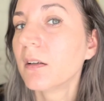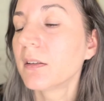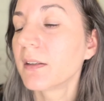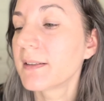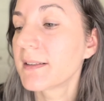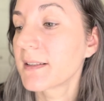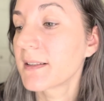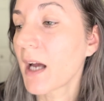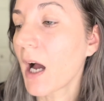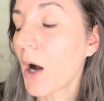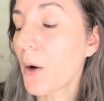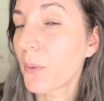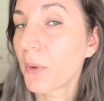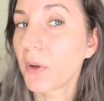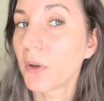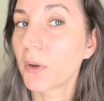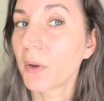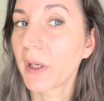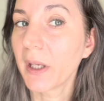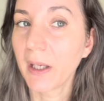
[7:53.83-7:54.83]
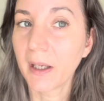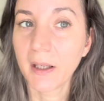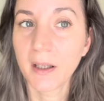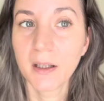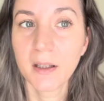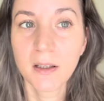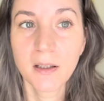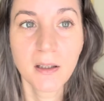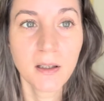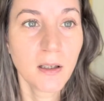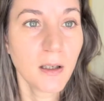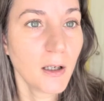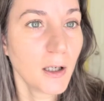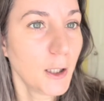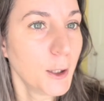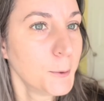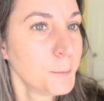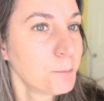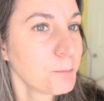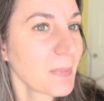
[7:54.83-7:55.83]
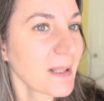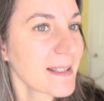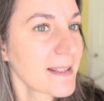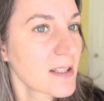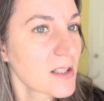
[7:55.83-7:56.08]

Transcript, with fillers: This is how we're looking. It's